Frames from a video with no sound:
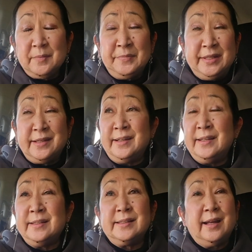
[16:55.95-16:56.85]

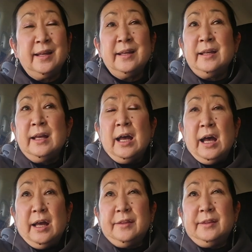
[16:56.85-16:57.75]
because
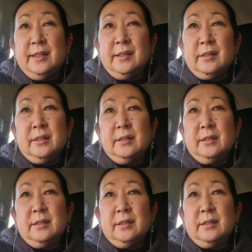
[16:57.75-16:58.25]
I think